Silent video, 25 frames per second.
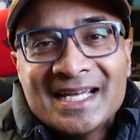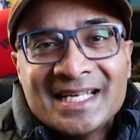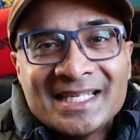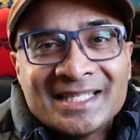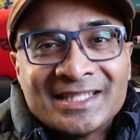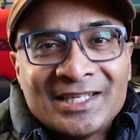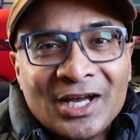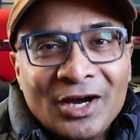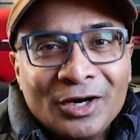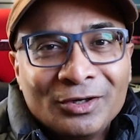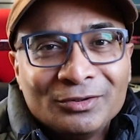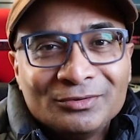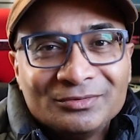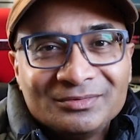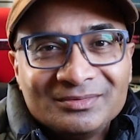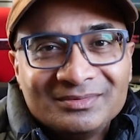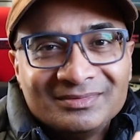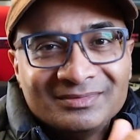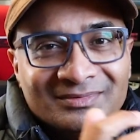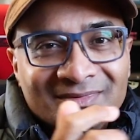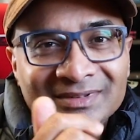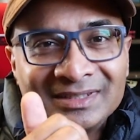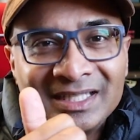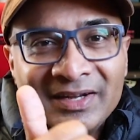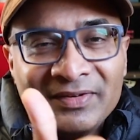So
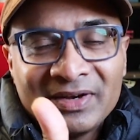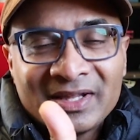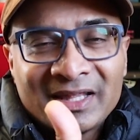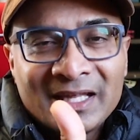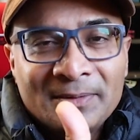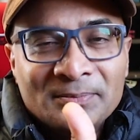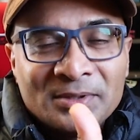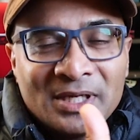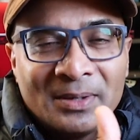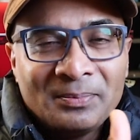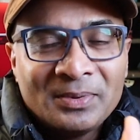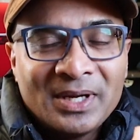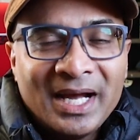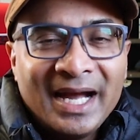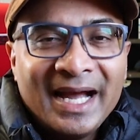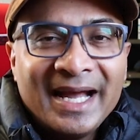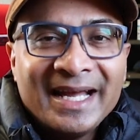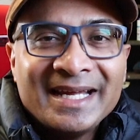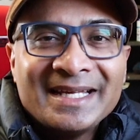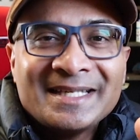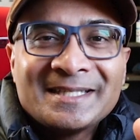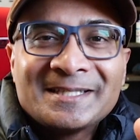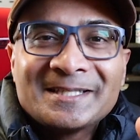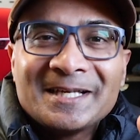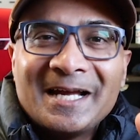give it a thumbs up,
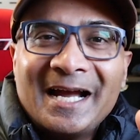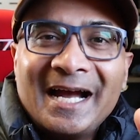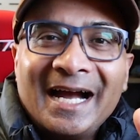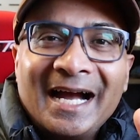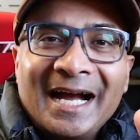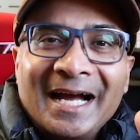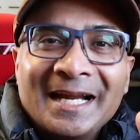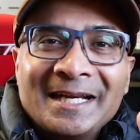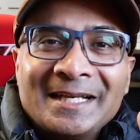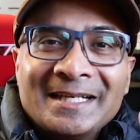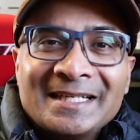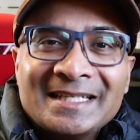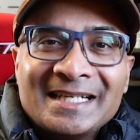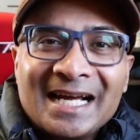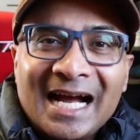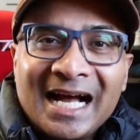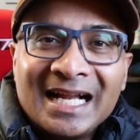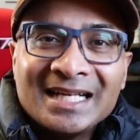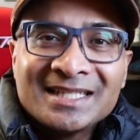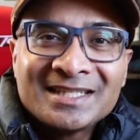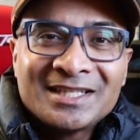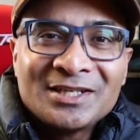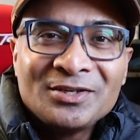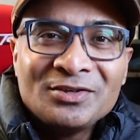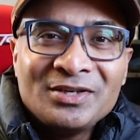guys, and
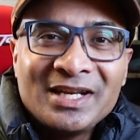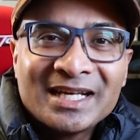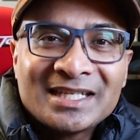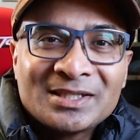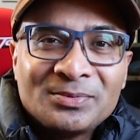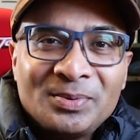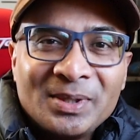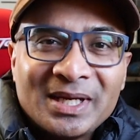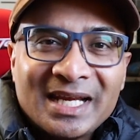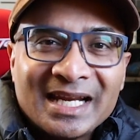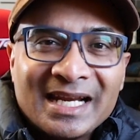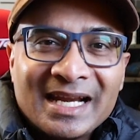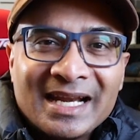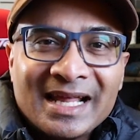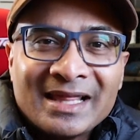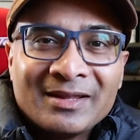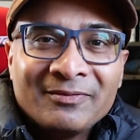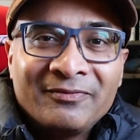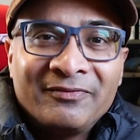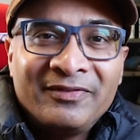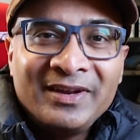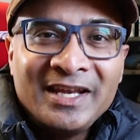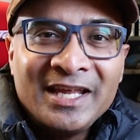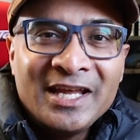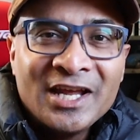I'll see you next week in
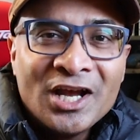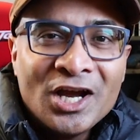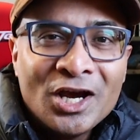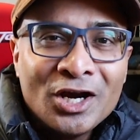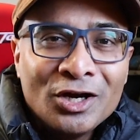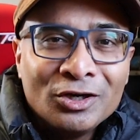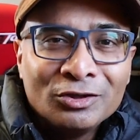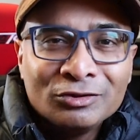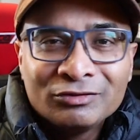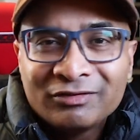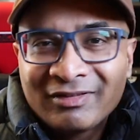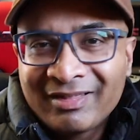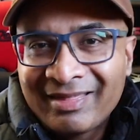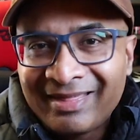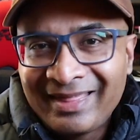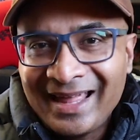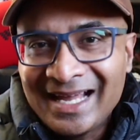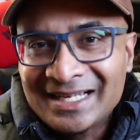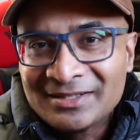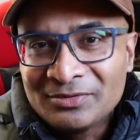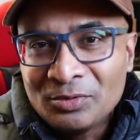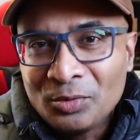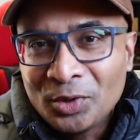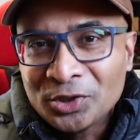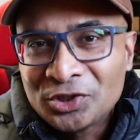another video.
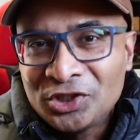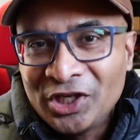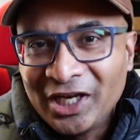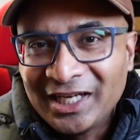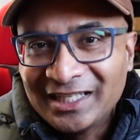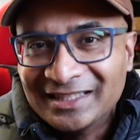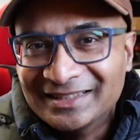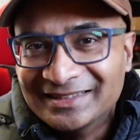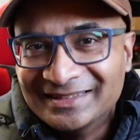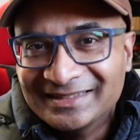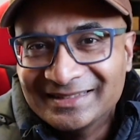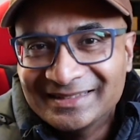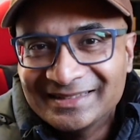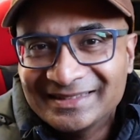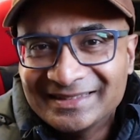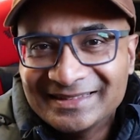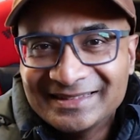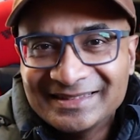Thanks for watching.